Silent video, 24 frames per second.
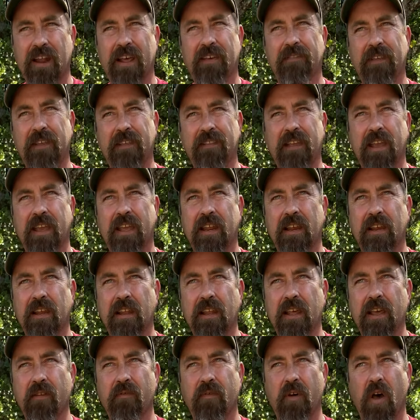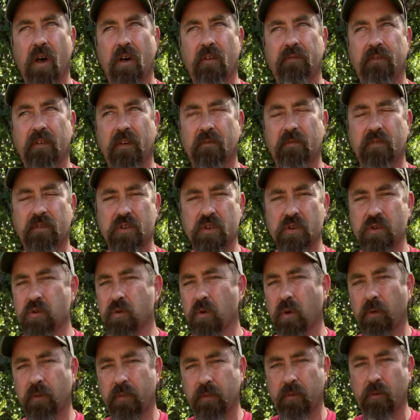I think they can live off of two
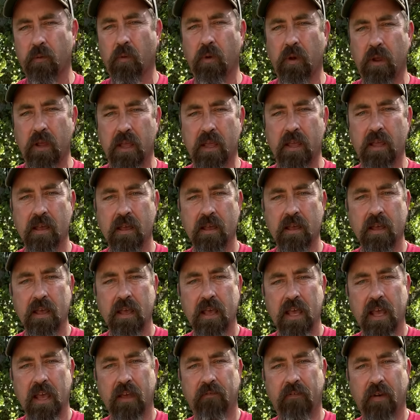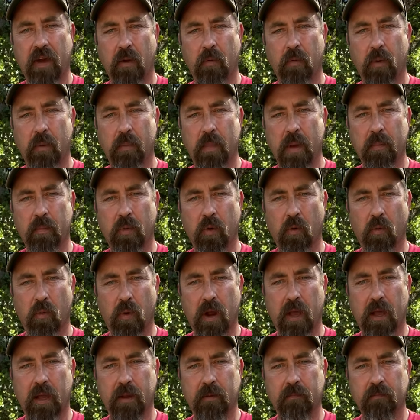or three if I remember
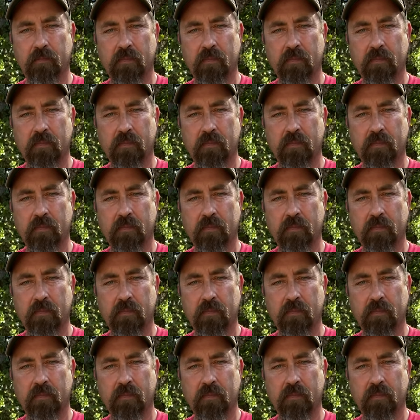right.